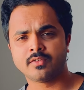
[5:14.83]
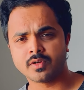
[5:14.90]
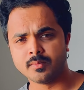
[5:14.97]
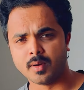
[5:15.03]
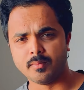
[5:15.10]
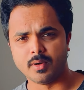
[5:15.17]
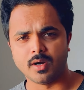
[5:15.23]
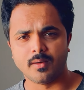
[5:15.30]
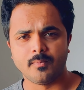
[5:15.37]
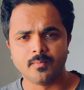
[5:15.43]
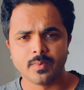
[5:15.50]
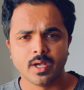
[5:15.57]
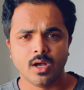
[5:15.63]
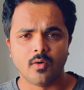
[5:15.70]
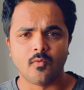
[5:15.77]
remember,
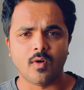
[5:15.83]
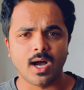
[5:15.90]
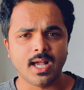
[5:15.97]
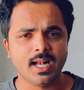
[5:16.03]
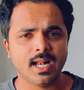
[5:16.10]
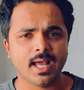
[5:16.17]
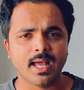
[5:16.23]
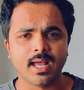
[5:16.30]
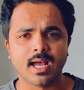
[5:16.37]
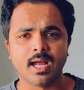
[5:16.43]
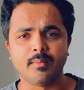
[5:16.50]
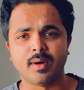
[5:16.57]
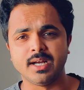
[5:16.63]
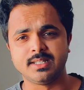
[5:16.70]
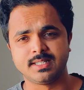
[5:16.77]
while AI
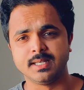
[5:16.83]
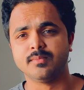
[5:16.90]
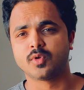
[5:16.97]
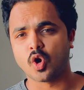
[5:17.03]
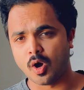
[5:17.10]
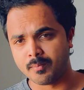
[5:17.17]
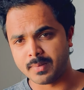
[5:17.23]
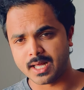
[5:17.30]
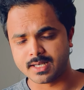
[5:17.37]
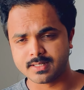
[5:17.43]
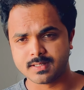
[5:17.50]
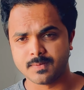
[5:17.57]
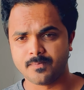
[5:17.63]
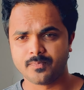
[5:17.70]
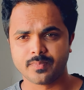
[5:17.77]
might seem complex,